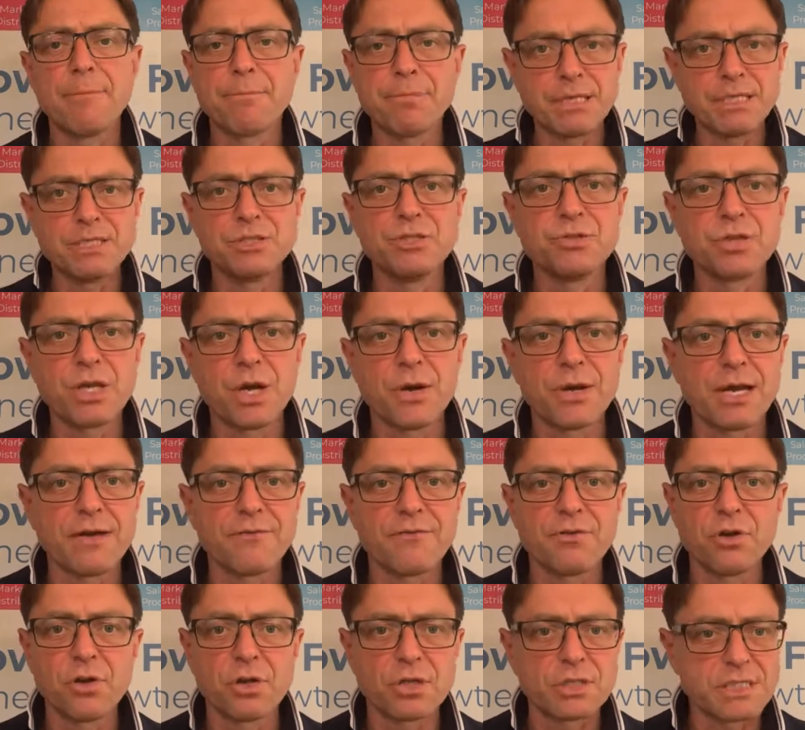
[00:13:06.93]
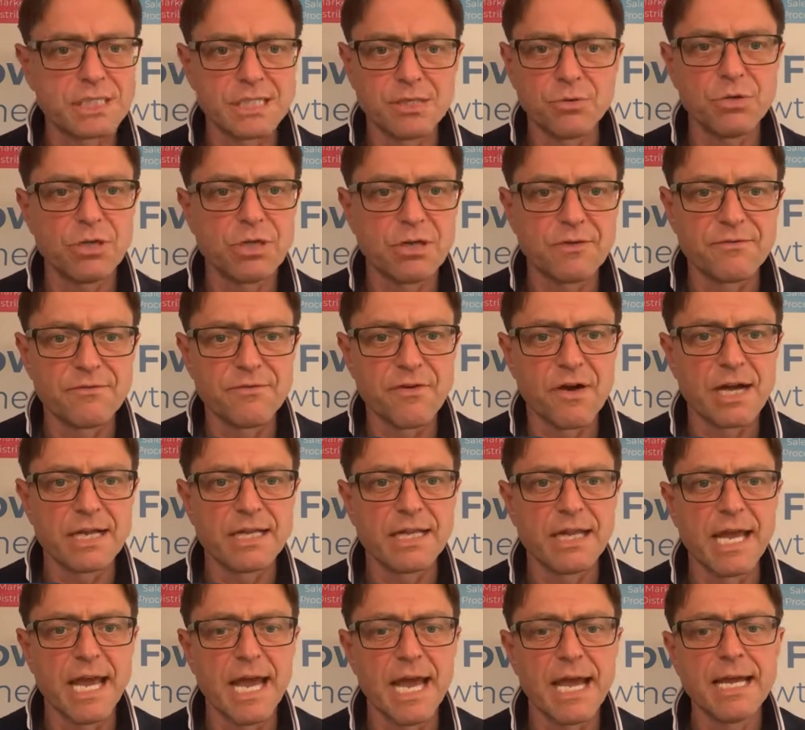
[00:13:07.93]
Please do go and have a look, see what you can
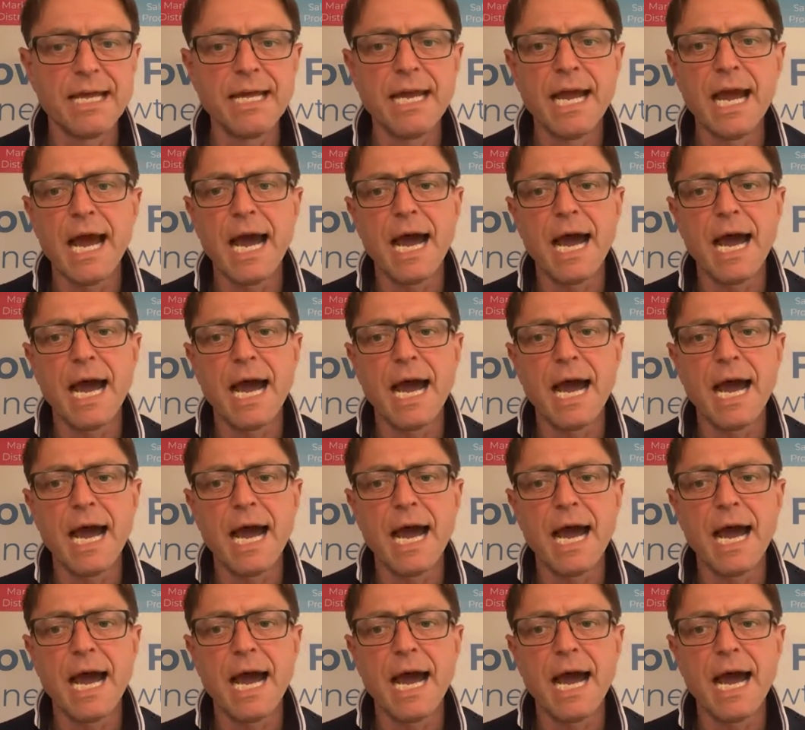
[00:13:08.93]
find there.